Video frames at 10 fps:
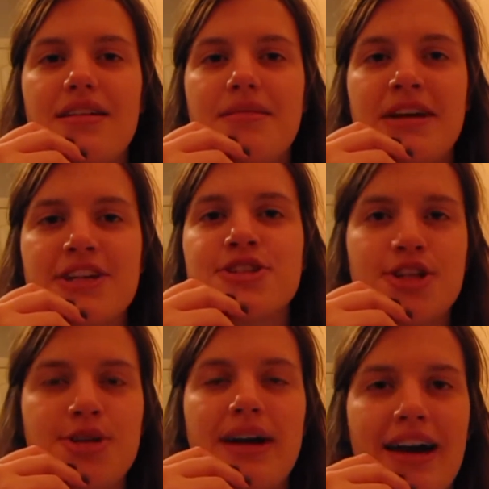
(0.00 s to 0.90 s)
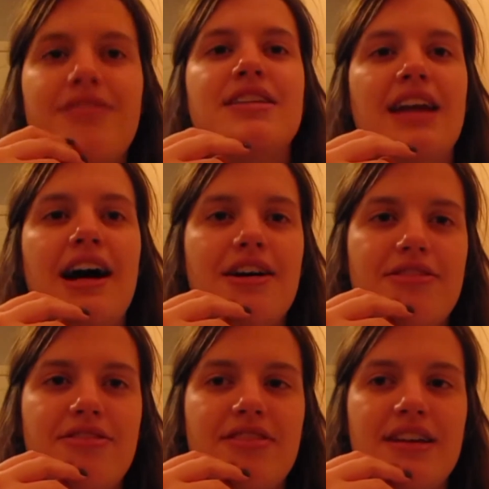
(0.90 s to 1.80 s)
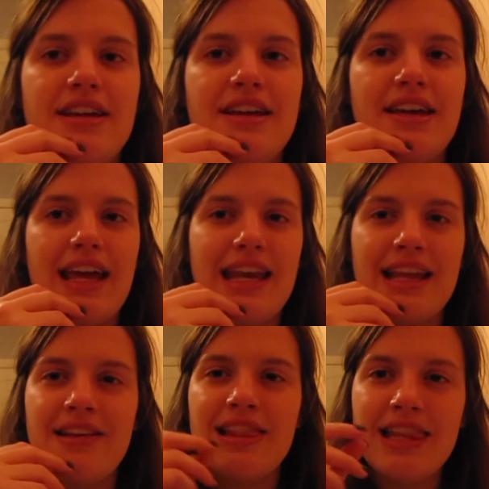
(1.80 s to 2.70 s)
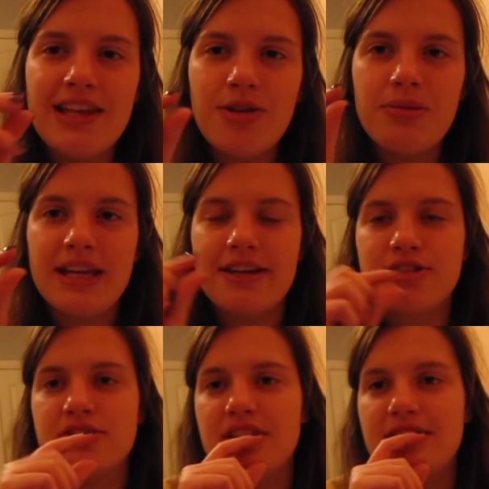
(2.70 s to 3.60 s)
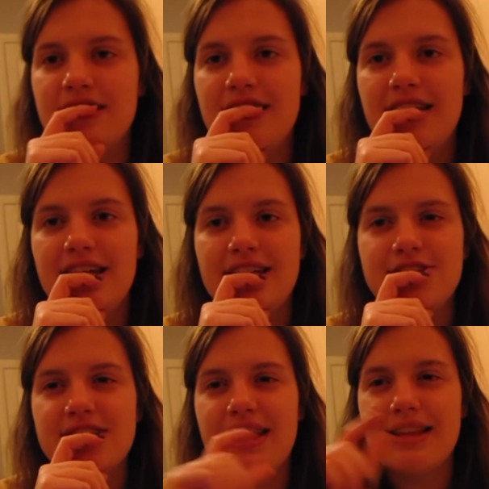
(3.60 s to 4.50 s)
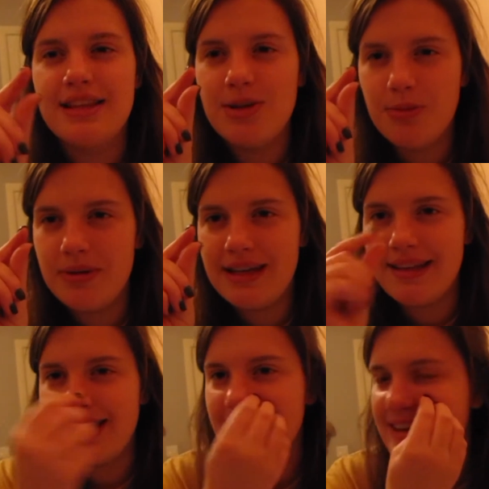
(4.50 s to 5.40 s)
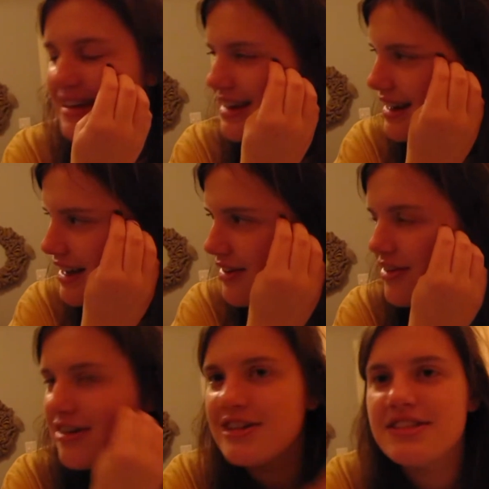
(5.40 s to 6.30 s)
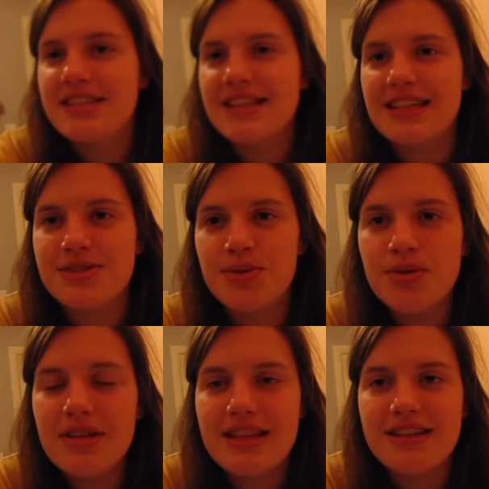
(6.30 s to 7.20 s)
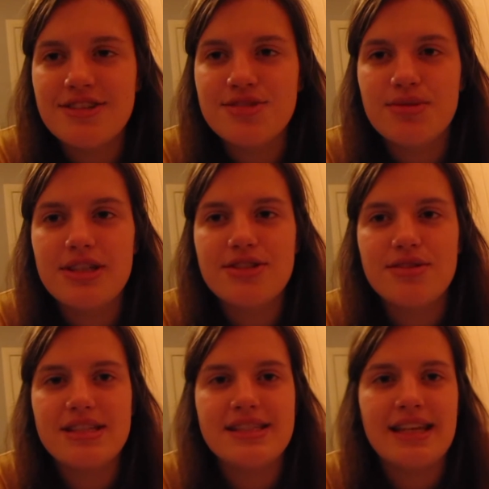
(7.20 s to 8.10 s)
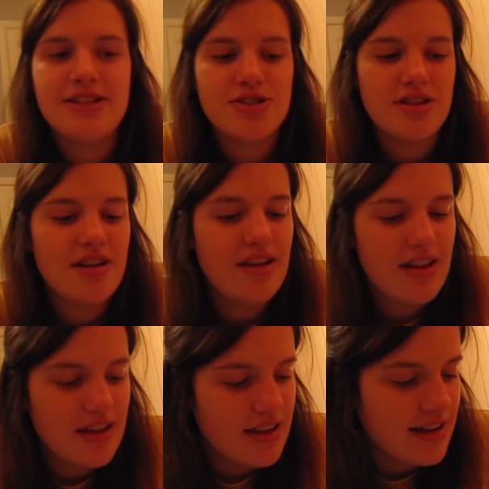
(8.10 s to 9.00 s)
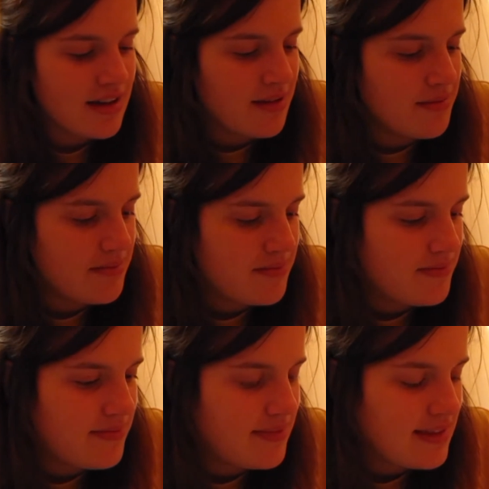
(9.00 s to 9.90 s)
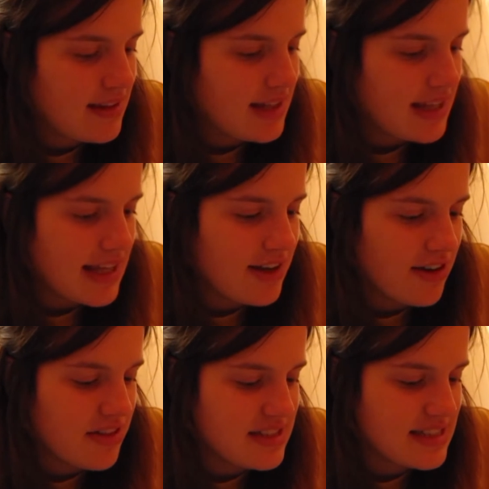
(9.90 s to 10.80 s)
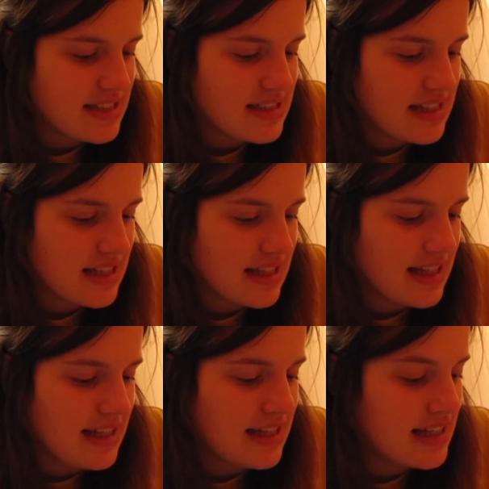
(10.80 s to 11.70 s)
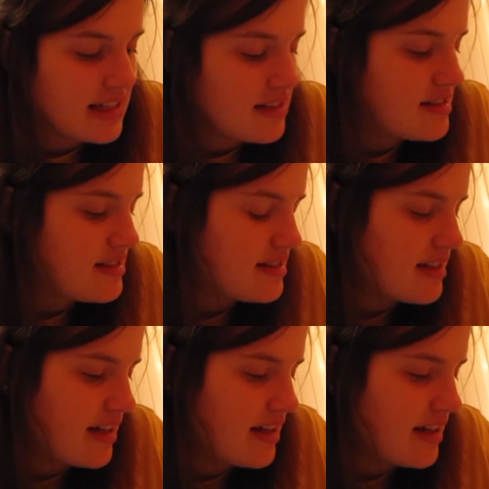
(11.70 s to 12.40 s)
make sure you have enough and a little bit extra, just that little bit. Like, I don't know, I just think that's cool. Like that just really shows his nature and authenticity that he is.